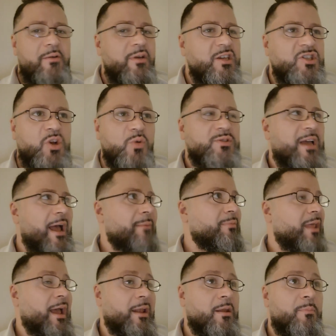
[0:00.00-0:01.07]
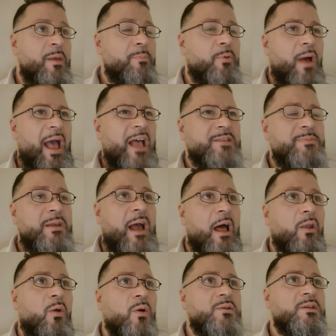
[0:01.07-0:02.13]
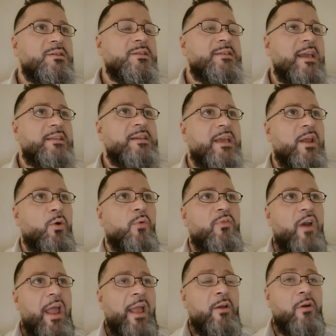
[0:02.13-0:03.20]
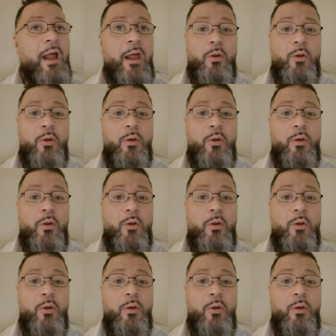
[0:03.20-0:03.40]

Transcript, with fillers: There is no timeline. And people ask me, how long does it take to get over anger?